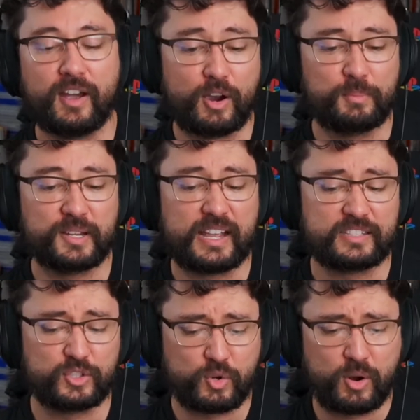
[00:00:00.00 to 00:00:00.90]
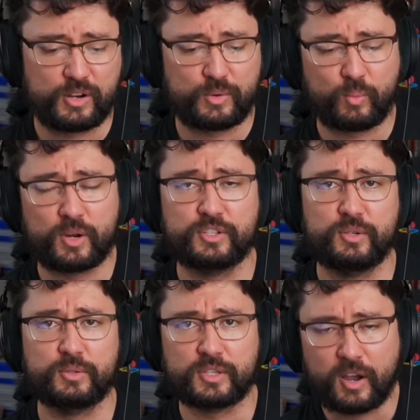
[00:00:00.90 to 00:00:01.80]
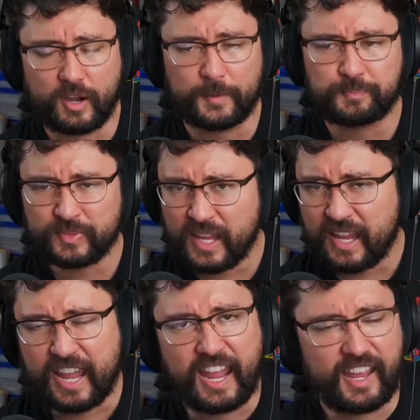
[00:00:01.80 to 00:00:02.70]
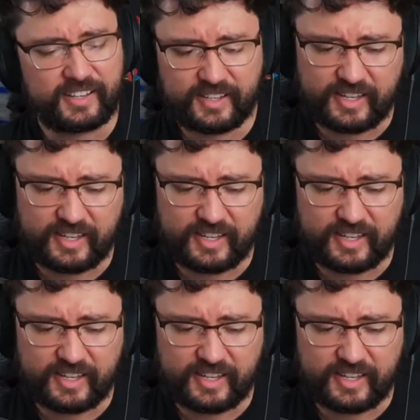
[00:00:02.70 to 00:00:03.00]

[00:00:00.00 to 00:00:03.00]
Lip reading: Hope you guys enjoyed what you saw, and